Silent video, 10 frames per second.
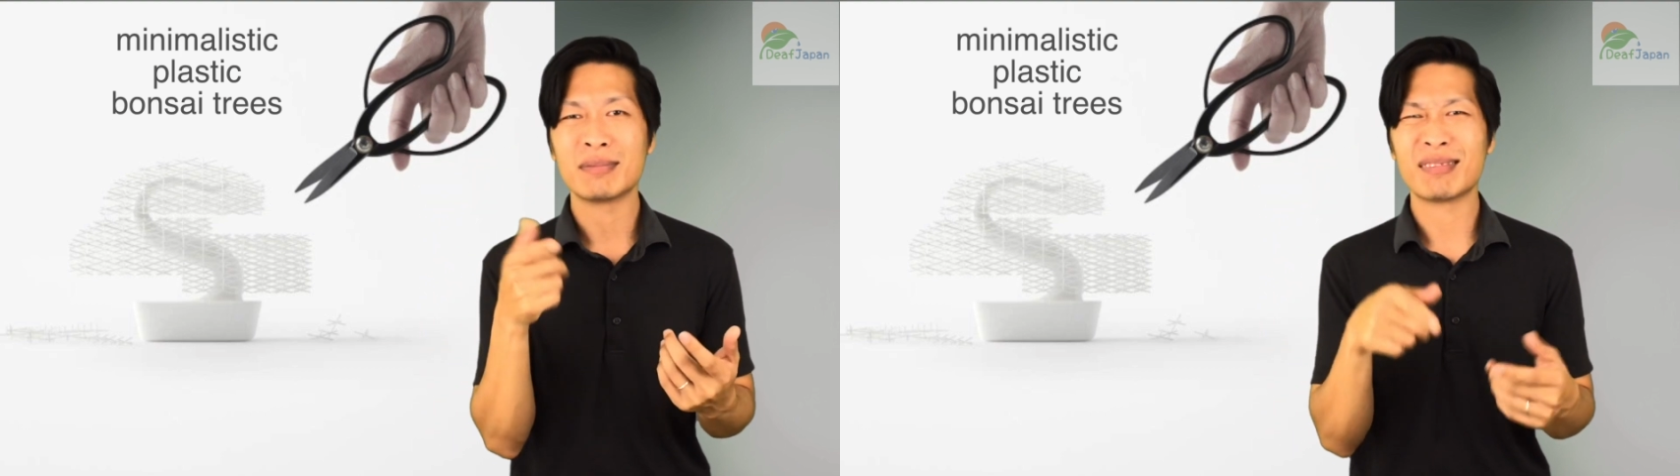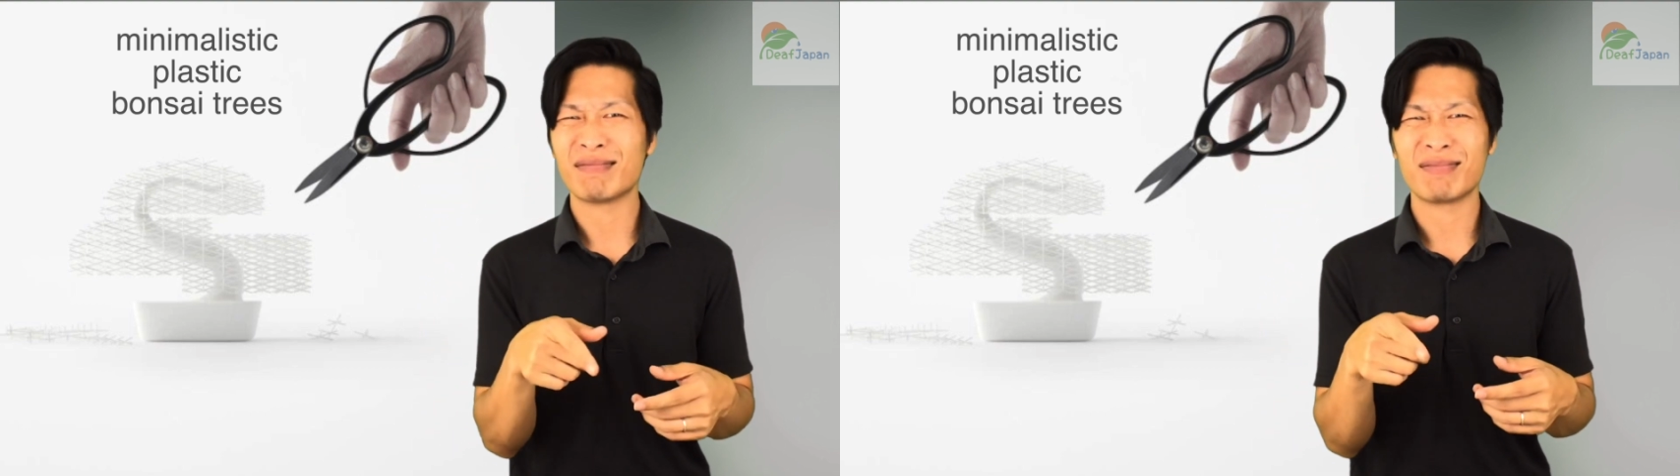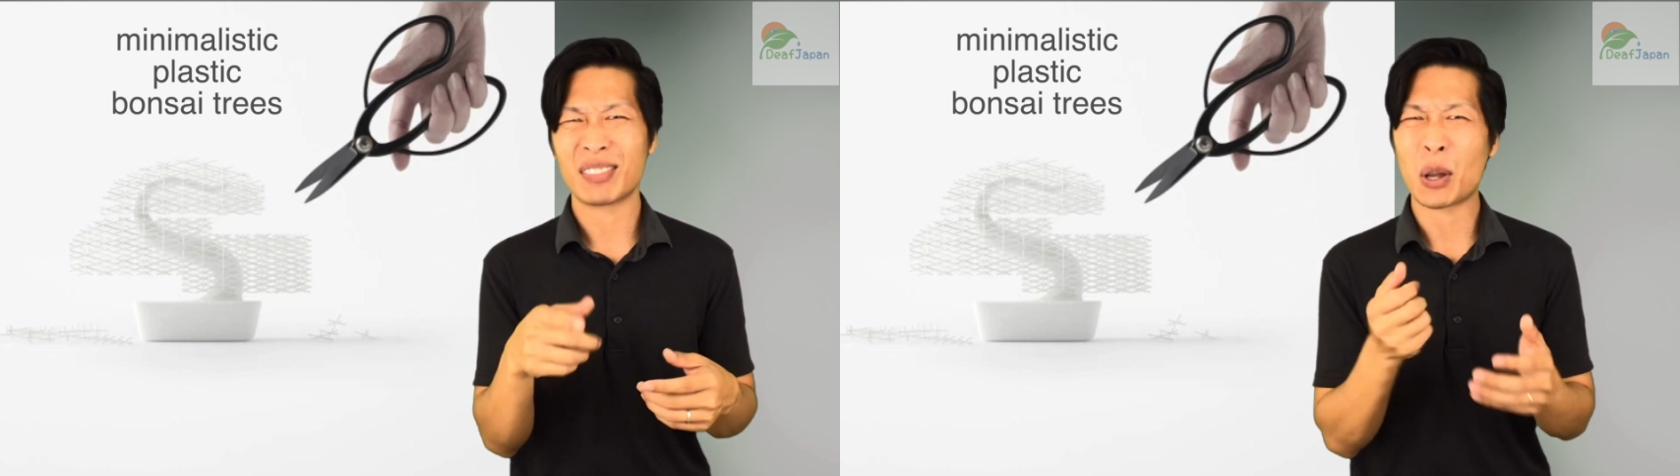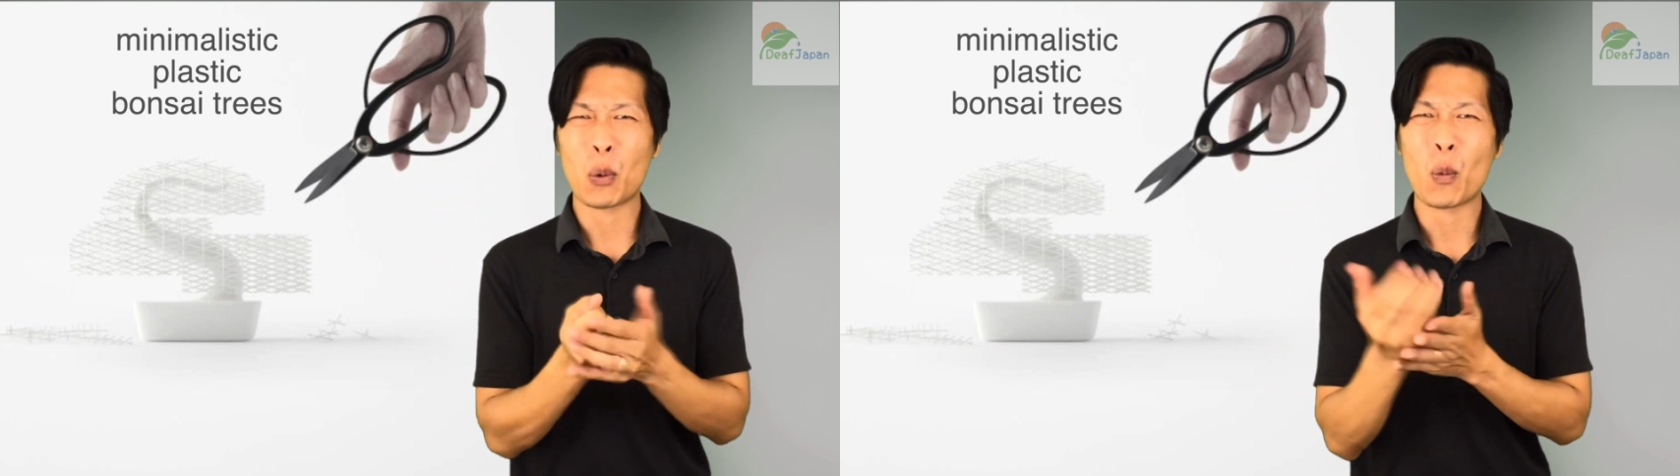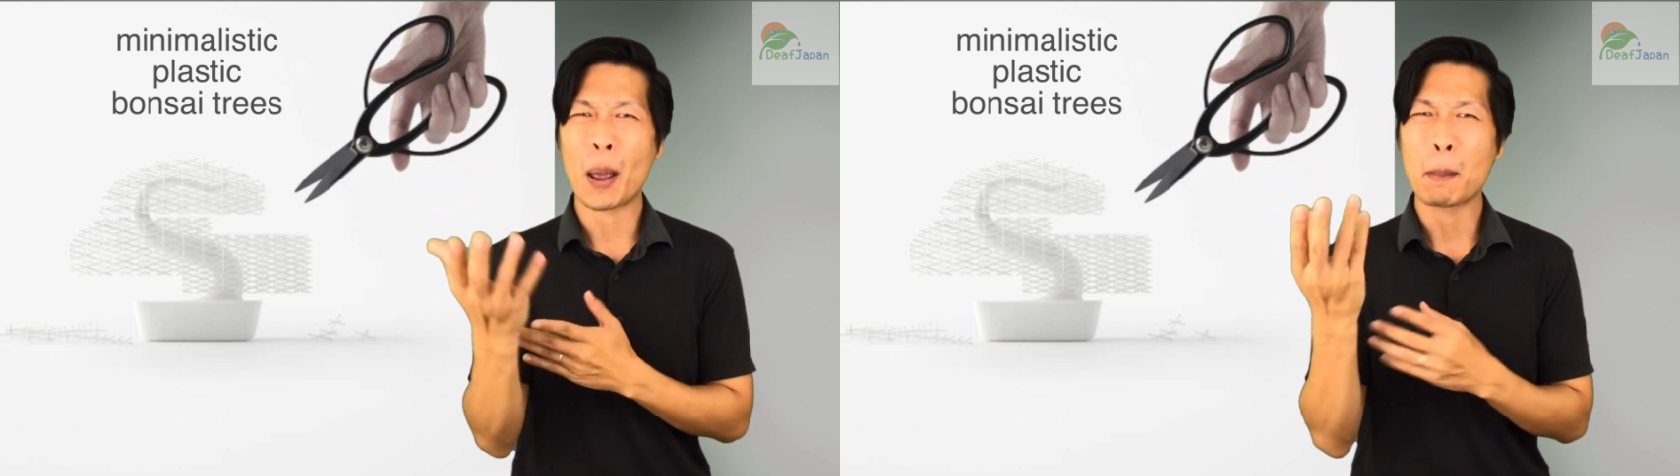money?
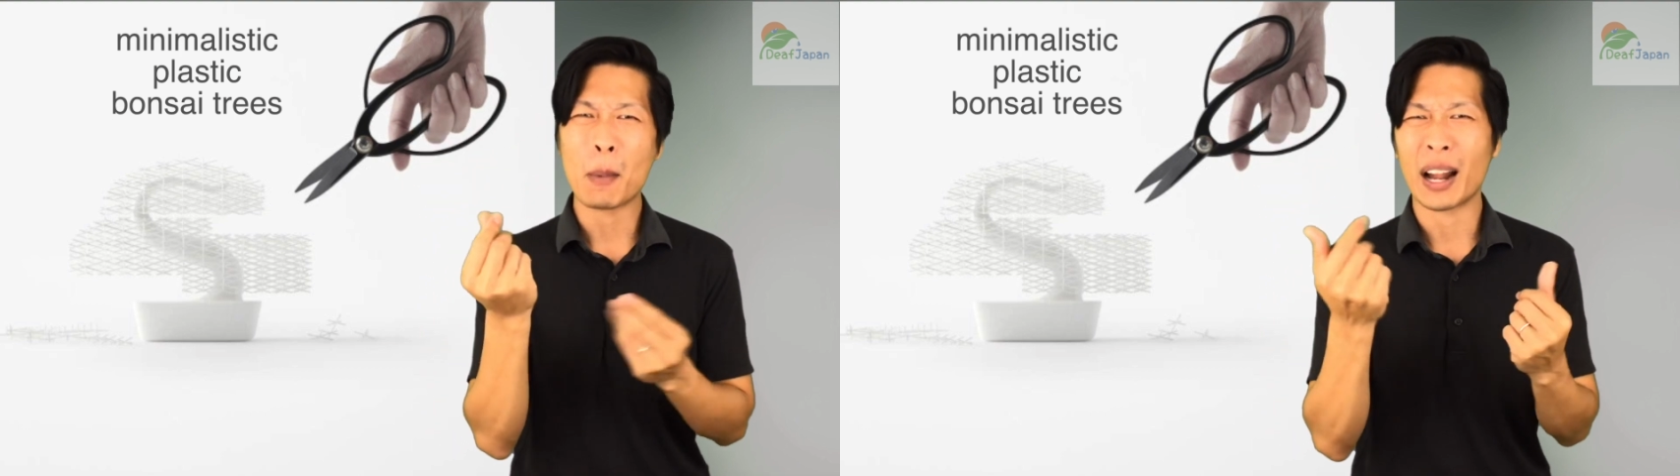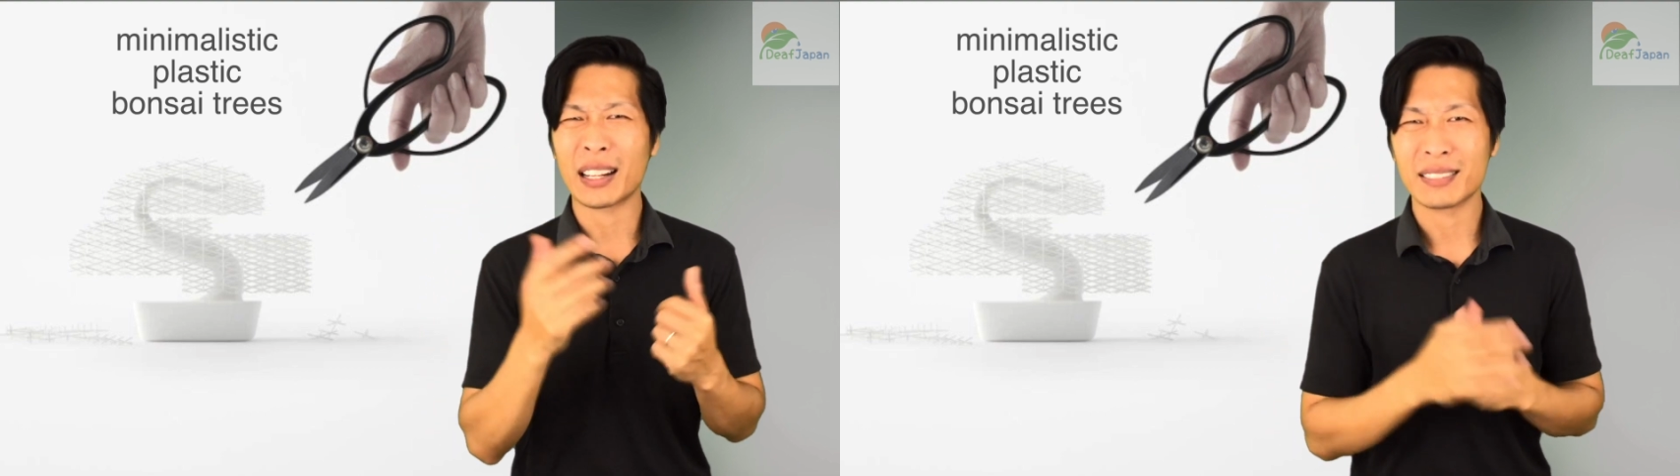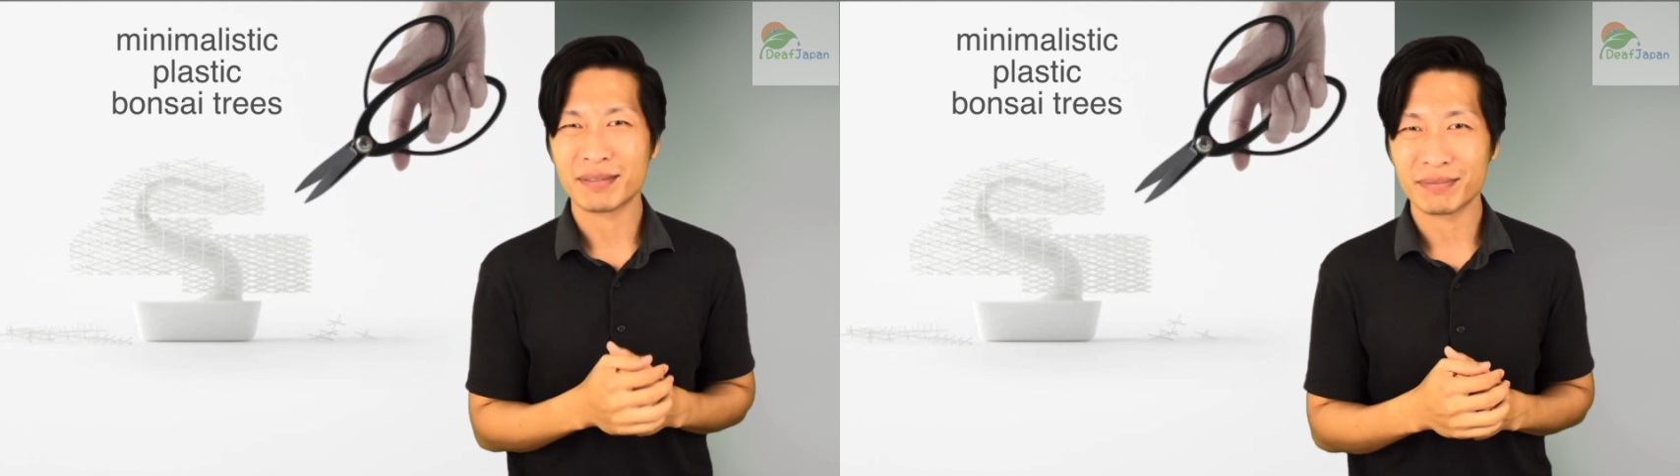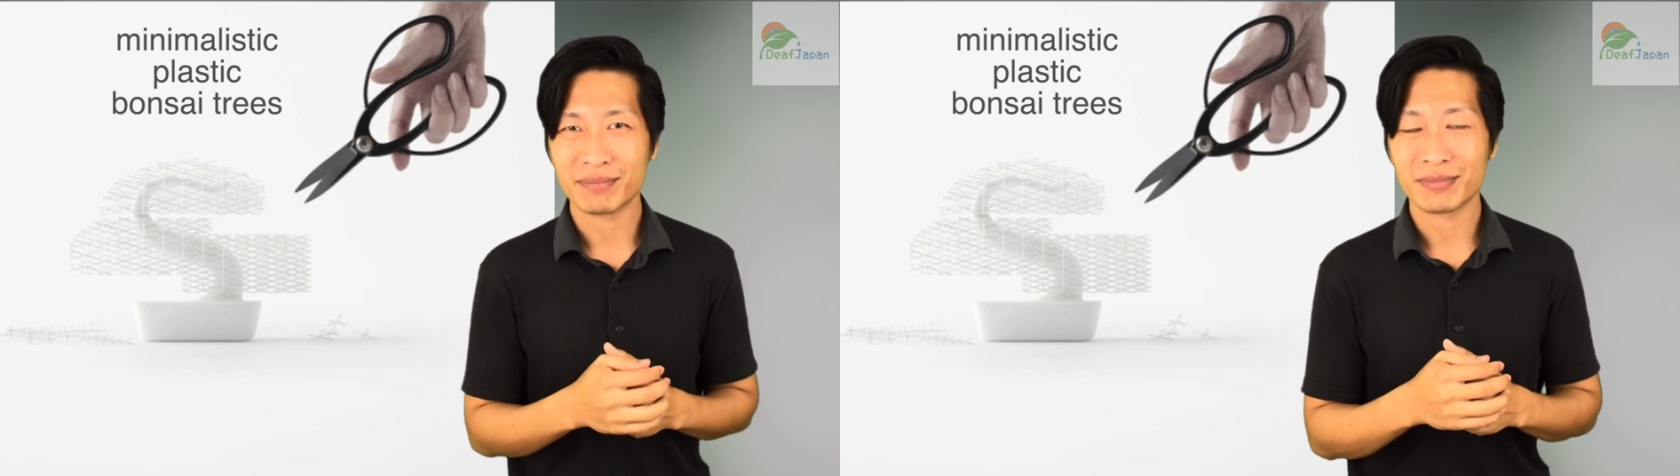Let me know.